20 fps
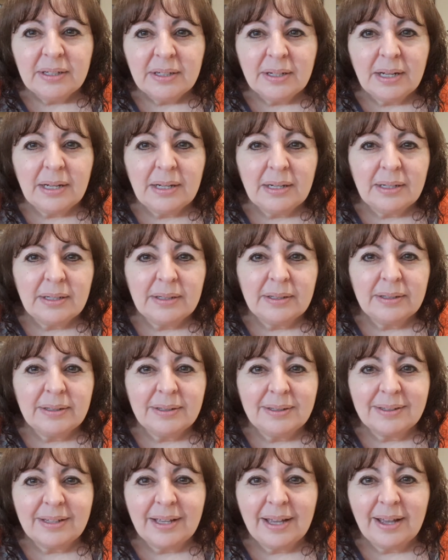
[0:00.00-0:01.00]

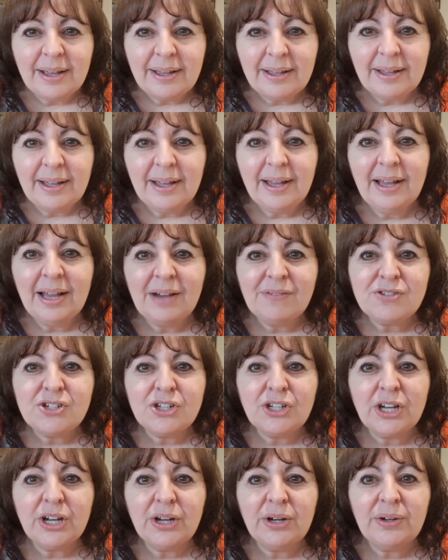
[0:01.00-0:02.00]
Okay, have to
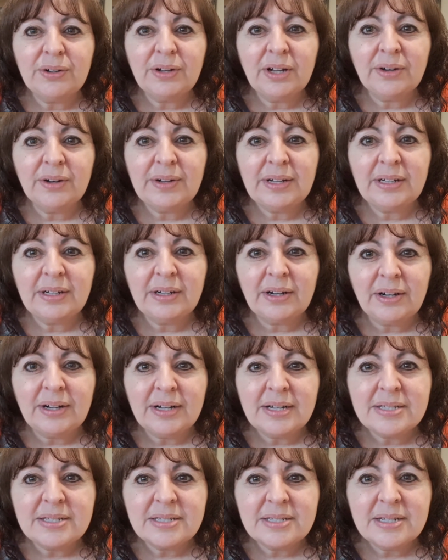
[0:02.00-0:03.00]
going,
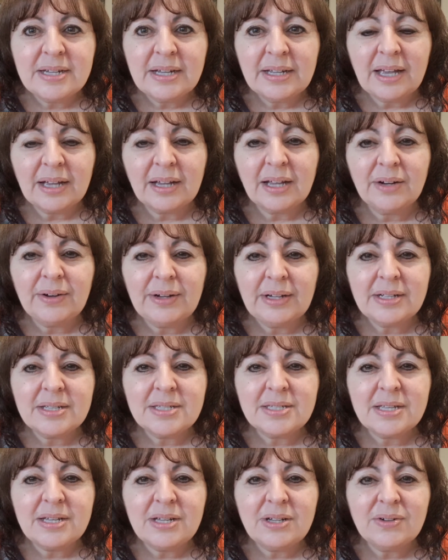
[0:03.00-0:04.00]
guys. Get going.
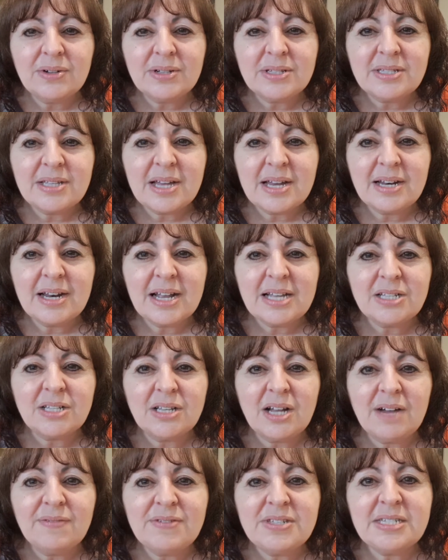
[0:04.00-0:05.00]
See you on Saturday's
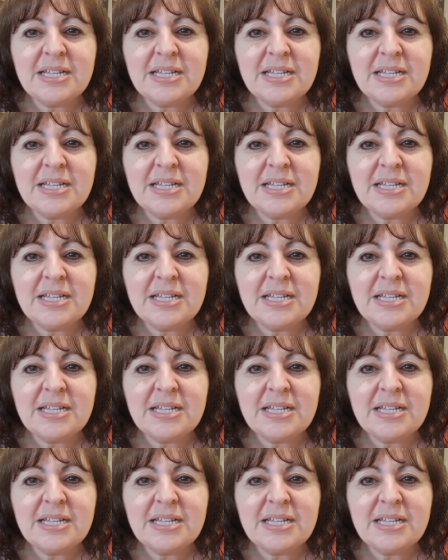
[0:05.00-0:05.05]
live.